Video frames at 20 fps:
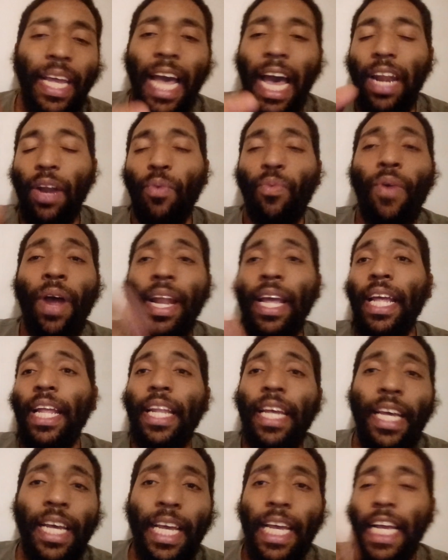kind of
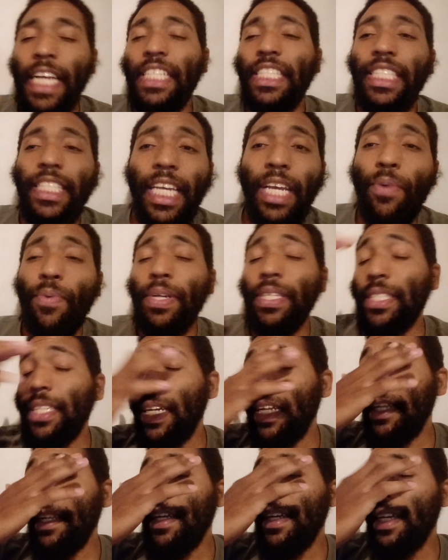running in sequence
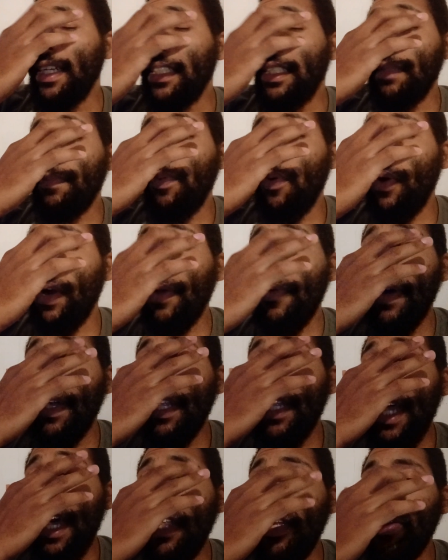and supporting one
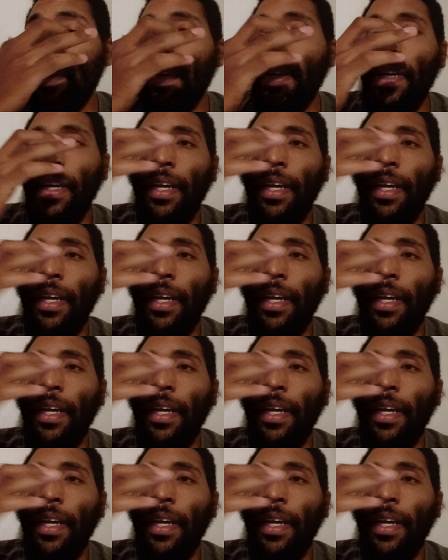another.